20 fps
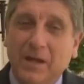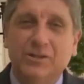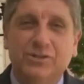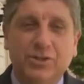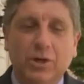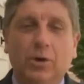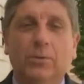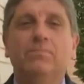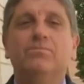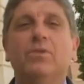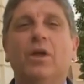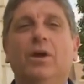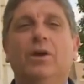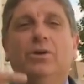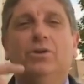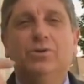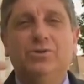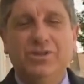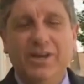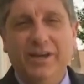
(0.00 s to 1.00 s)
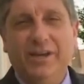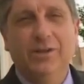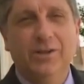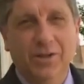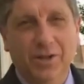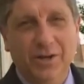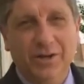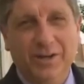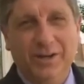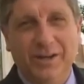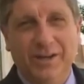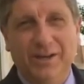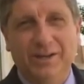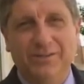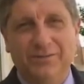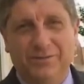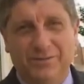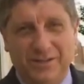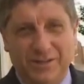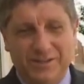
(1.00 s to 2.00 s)
So you take a look at
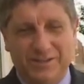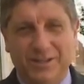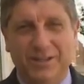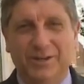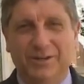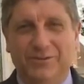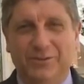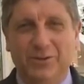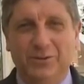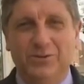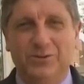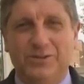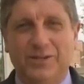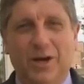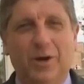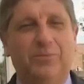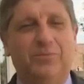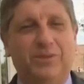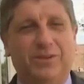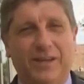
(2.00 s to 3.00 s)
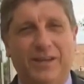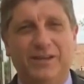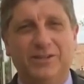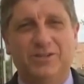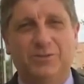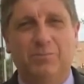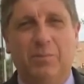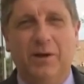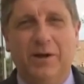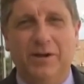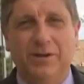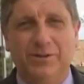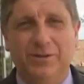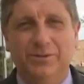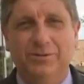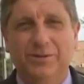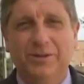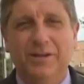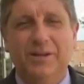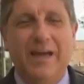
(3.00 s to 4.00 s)
these interviews. I hope that they inspire
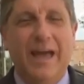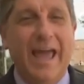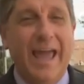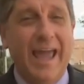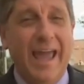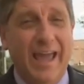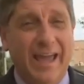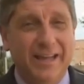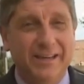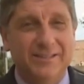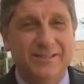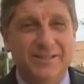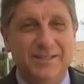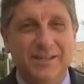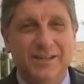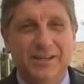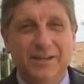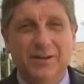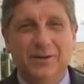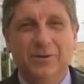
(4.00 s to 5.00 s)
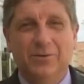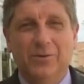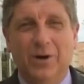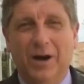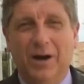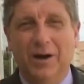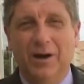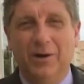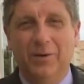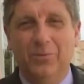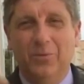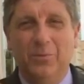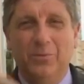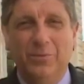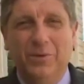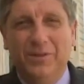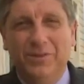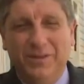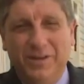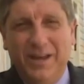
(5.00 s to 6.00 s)
you. And
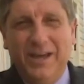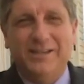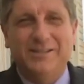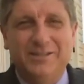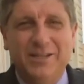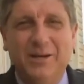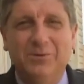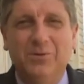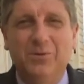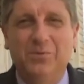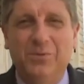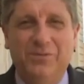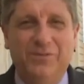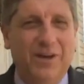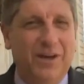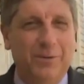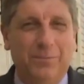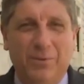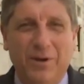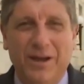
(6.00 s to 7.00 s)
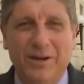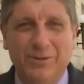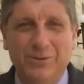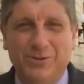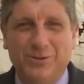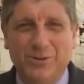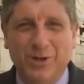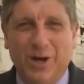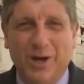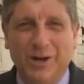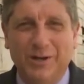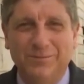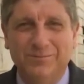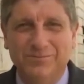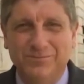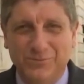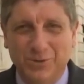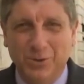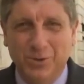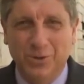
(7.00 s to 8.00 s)
in the next segment, we've got a brand new song.
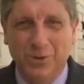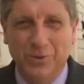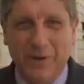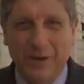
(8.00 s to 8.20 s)
Don't go